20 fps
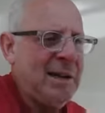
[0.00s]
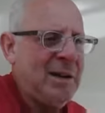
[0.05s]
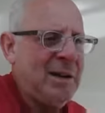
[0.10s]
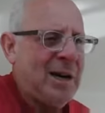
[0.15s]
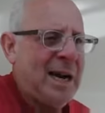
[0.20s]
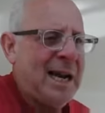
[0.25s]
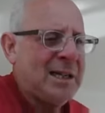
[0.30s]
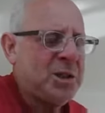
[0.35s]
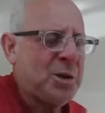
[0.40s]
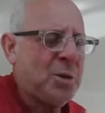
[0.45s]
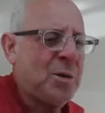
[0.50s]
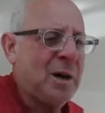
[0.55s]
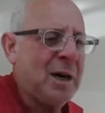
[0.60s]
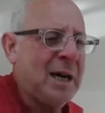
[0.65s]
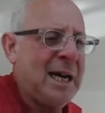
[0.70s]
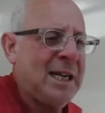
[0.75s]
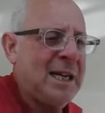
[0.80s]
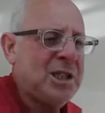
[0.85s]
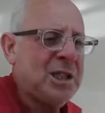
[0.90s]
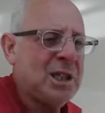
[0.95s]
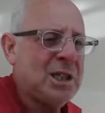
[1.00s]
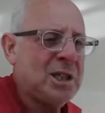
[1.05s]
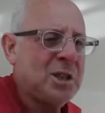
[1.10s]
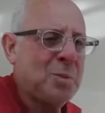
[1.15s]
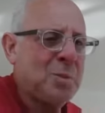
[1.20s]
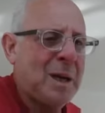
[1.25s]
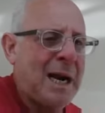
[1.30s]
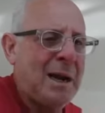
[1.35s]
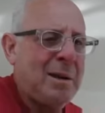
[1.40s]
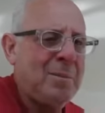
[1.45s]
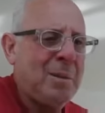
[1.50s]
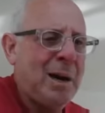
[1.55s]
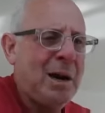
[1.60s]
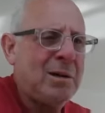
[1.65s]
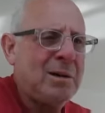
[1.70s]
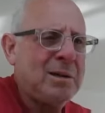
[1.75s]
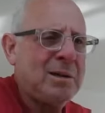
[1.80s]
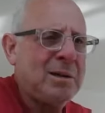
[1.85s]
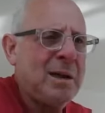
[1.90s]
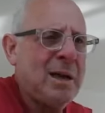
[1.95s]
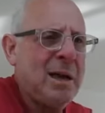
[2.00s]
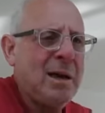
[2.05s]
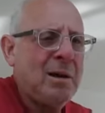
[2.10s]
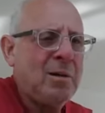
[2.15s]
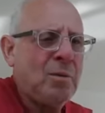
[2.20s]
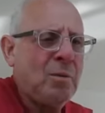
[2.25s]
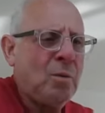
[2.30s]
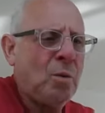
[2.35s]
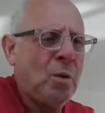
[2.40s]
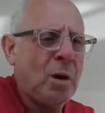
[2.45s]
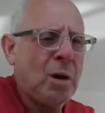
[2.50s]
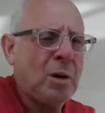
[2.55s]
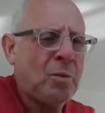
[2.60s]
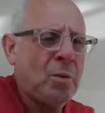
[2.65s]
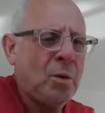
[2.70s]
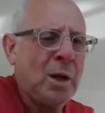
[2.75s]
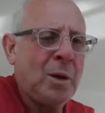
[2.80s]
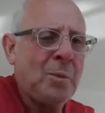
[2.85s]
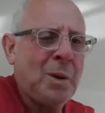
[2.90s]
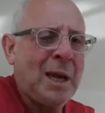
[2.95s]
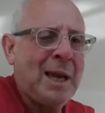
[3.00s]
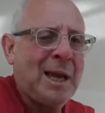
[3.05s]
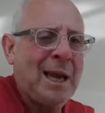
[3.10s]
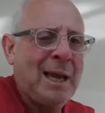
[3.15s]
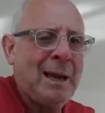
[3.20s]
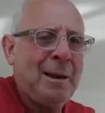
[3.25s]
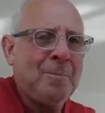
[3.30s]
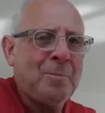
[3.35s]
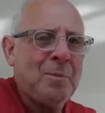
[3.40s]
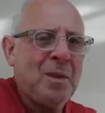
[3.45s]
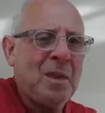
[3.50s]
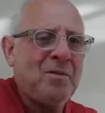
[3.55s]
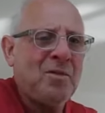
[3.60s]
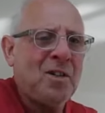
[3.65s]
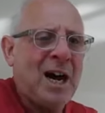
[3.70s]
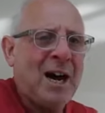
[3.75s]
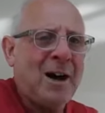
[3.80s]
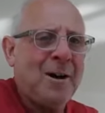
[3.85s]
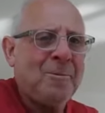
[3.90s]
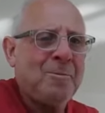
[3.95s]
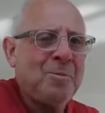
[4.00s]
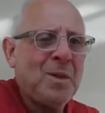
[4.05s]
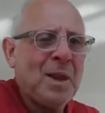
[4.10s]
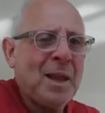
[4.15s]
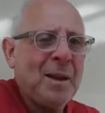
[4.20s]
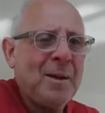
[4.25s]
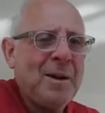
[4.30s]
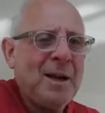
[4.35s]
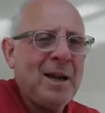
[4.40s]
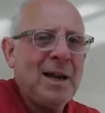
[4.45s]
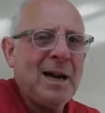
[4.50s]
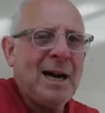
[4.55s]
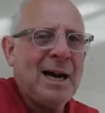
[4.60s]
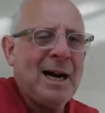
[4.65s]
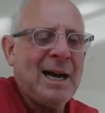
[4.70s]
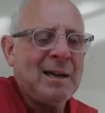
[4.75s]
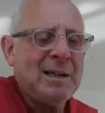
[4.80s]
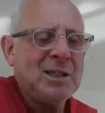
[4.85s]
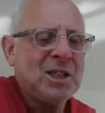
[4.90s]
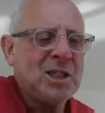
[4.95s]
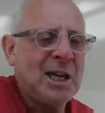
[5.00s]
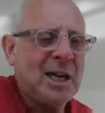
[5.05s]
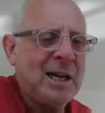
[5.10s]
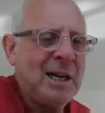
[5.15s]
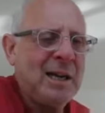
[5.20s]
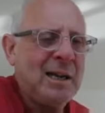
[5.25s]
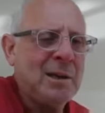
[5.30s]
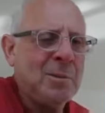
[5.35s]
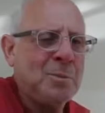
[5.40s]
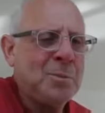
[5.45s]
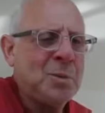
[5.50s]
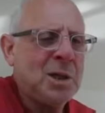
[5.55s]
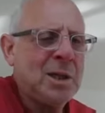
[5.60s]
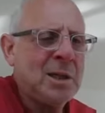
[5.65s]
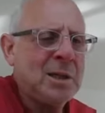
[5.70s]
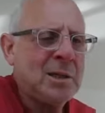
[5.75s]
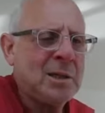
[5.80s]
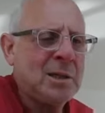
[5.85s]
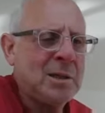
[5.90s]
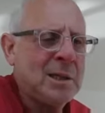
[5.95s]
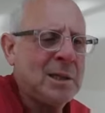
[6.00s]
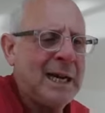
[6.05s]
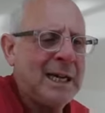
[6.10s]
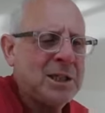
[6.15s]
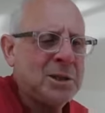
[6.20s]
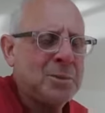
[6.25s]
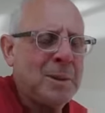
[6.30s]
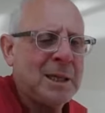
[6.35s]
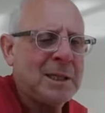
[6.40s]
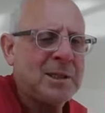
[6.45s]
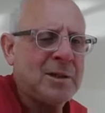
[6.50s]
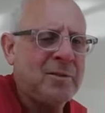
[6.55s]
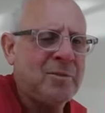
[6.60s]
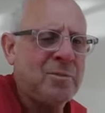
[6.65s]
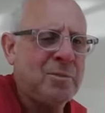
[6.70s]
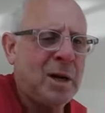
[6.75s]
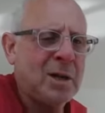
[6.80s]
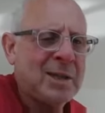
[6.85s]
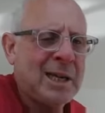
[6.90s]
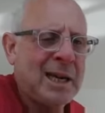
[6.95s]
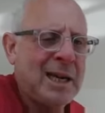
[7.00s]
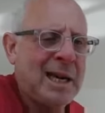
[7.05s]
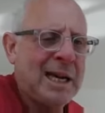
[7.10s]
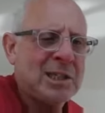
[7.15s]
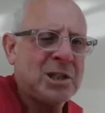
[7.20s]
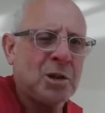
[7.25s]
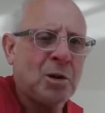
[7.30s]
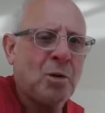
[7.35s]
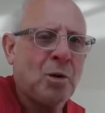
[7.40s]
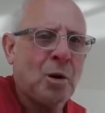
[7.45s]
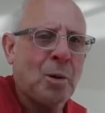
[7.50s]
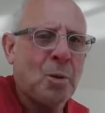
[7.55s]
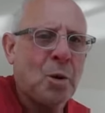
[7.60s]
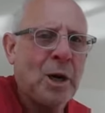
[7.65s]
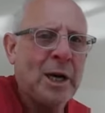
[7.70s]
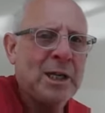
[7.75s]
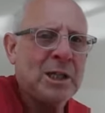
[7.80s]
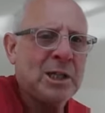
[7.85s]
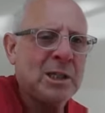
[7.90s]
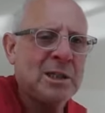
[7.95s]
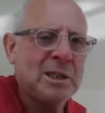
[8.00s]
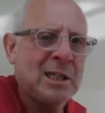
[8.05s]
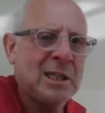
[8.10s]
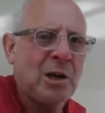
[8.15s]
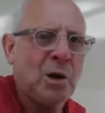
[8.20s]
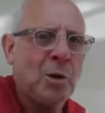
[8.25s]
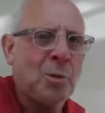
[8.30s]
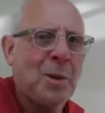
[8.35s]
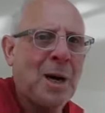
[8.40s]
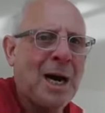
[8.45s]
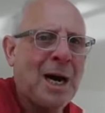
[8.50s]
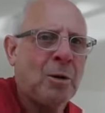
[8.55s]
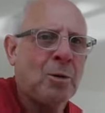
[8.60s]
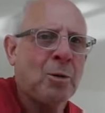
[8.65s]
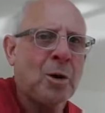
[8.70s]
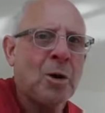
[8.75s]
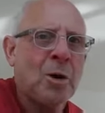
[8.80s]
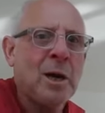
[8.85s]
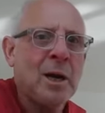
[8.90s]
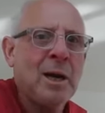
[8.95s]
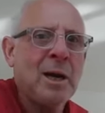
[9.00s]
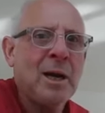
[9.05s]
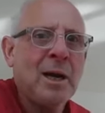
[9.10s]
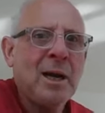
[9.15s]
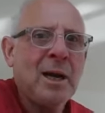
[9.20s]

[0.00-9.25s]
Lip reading: international relations, but my work really became involved on studying the political aspects of multinational corporations and their power